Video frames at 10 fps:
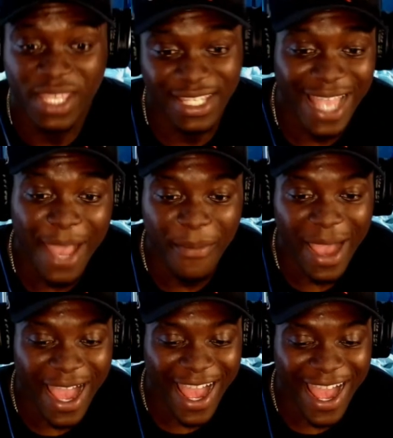damn.
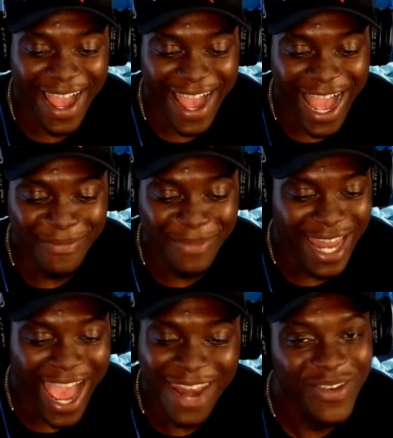I mean,
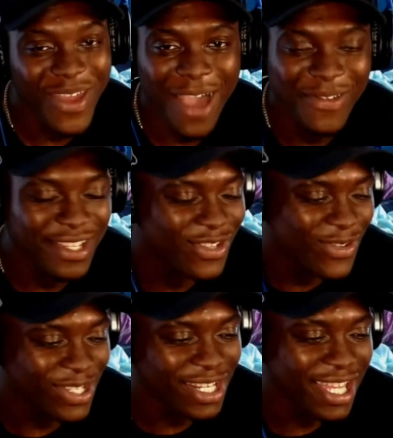I don't know how
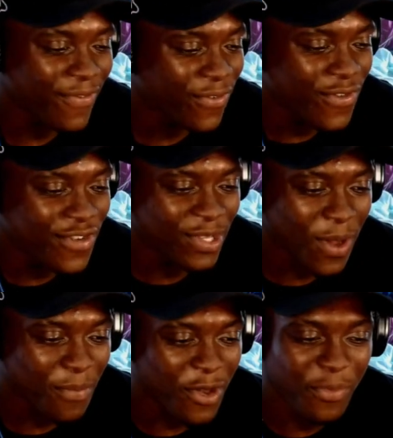Ichigo's gonna get through this
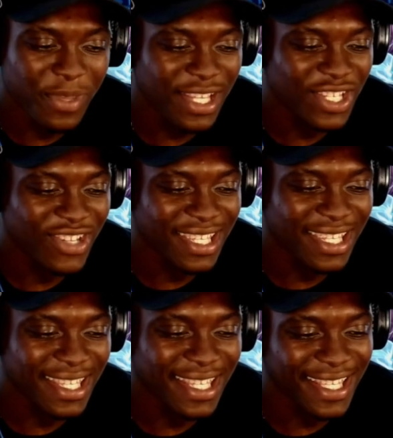one, but it'll be interesting
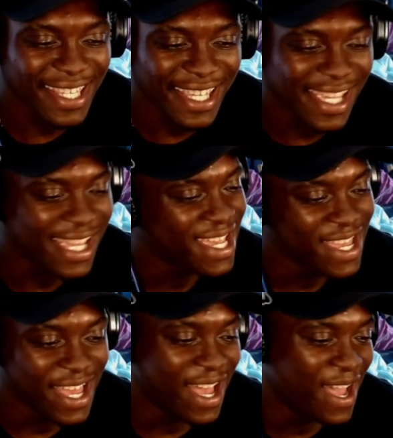to see.
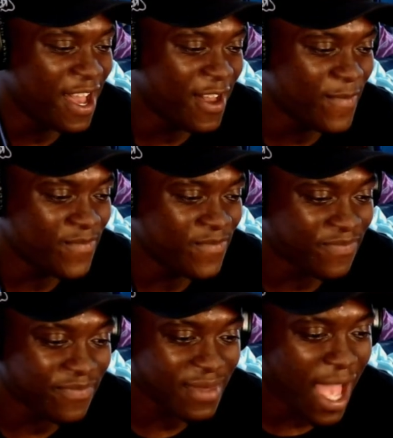I
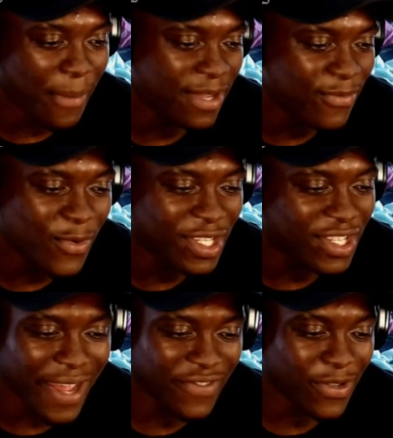mean, we're just
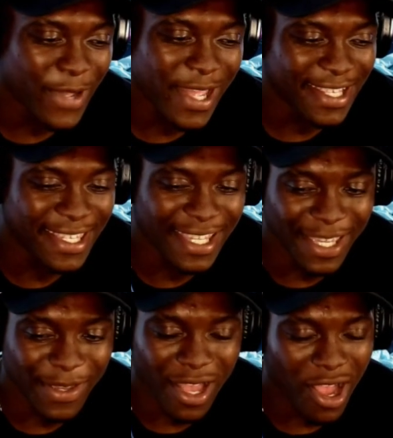gonna have to wait and
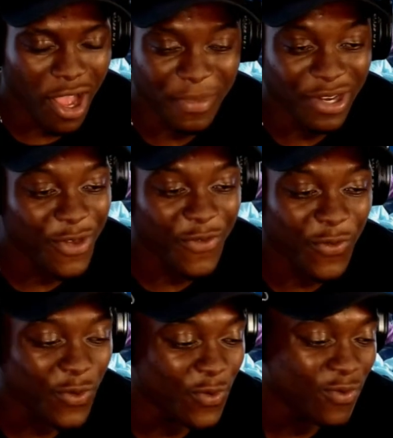see. I mean,
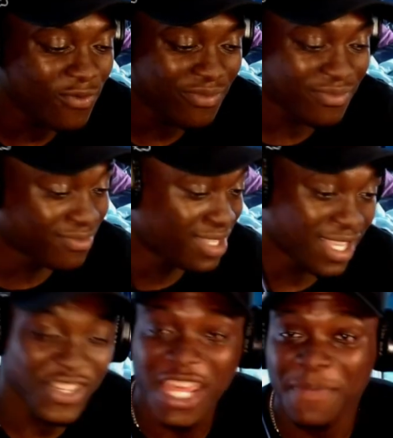overall, it's a
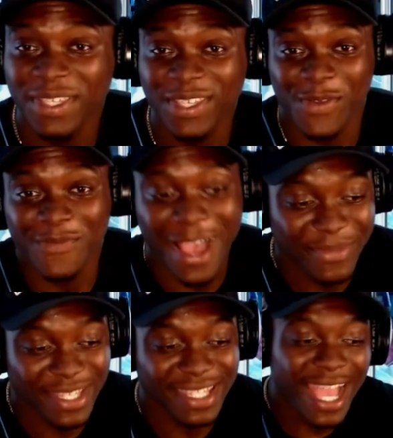good episode, but I
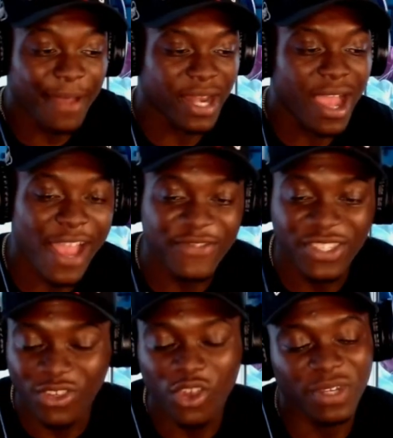mean, damn, now I have
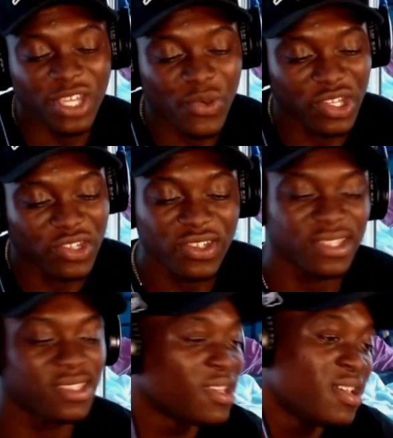so many
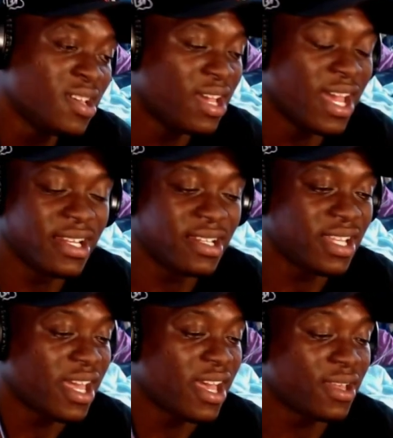questions, and
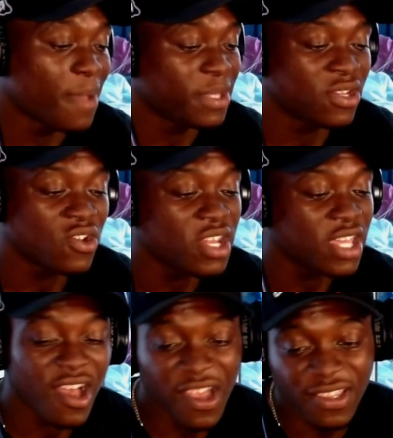yeah, I mean, they're going to
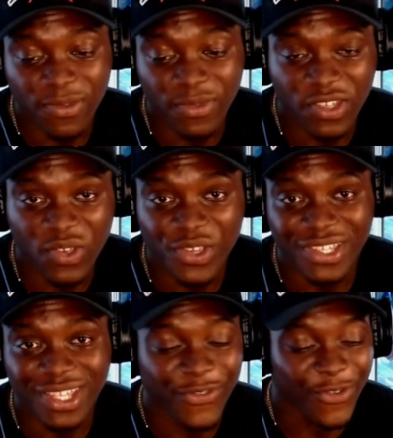get answered, we just got to
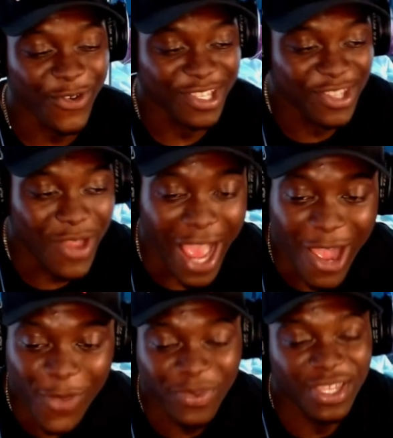stick for it. So I
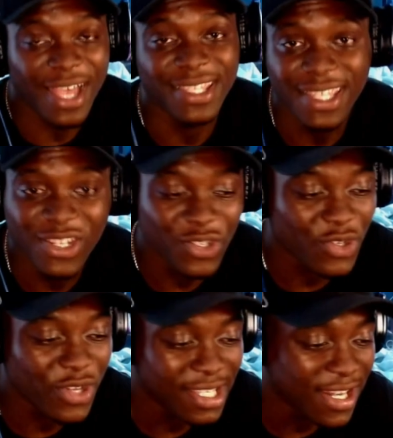hope you guys did enjoy.
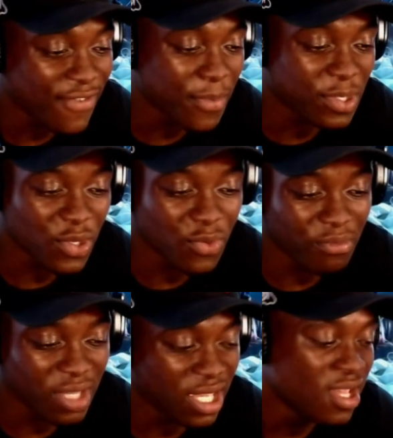It's another episode with
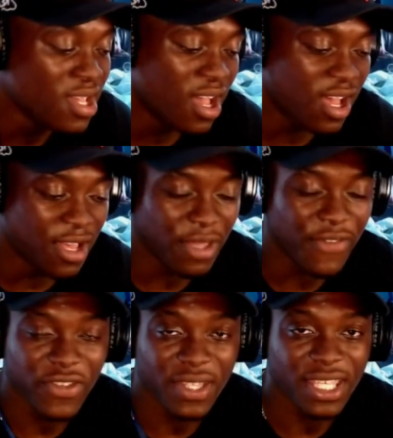me.
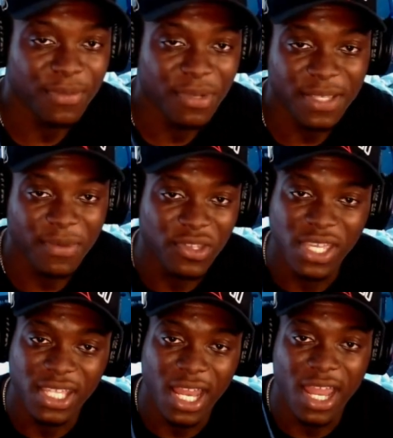If you did, please make sure you
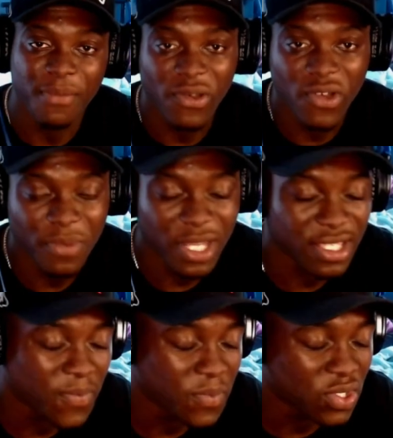hit that like button, comment, and
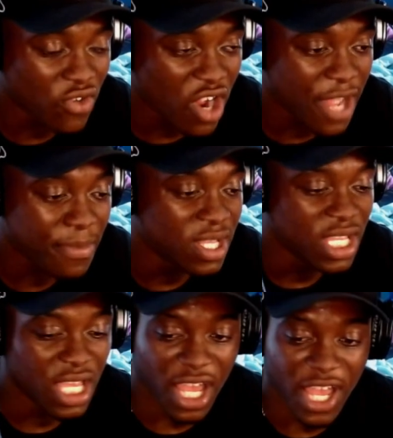subscribe.
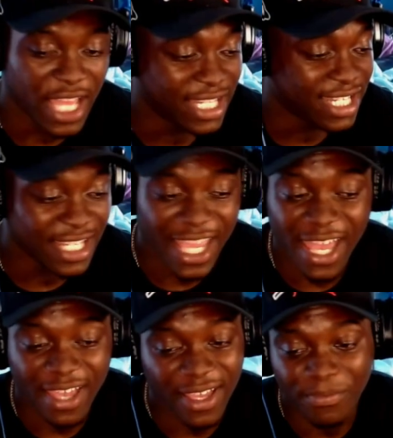
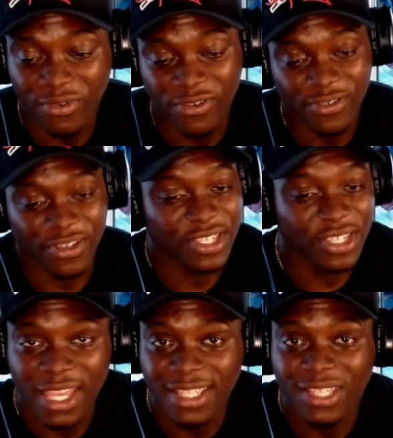Yeah, bro,
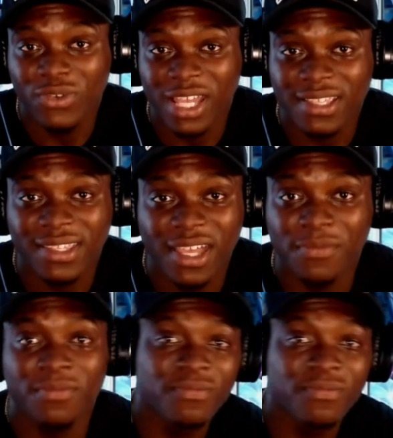until next time,